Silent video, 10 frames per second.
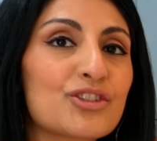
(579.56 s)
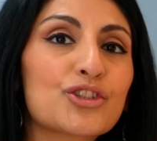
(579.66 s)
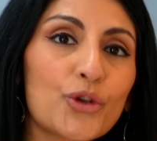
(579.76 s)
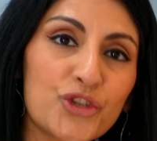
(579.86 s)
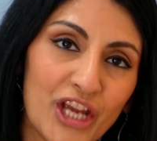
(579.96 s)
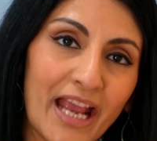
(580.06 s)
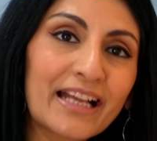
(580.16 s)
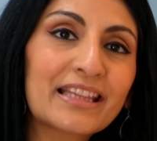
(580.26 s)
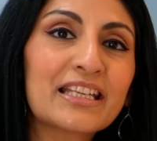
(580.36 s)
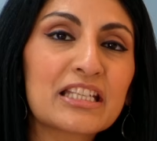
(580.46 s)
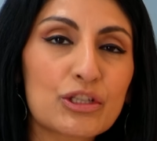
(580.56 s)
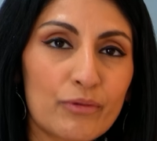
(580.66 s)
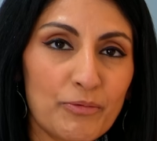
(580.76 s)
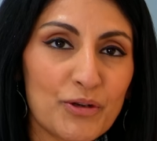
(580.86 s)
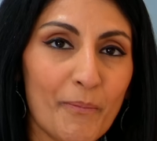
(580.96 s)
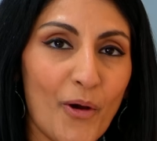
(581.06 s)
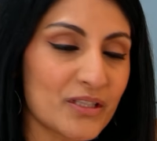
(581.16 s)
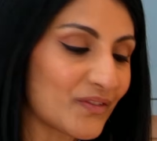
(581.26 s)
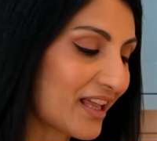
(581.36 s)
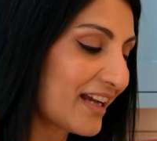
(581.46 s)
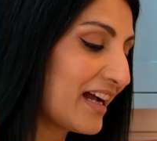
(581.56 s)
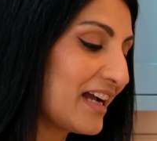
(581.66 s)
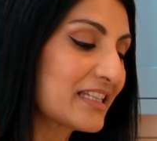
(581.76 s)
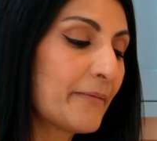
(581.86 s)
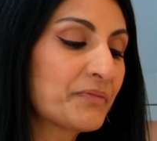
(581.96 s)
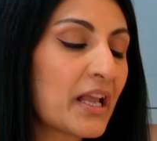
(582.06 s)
So check the description box for that, guys.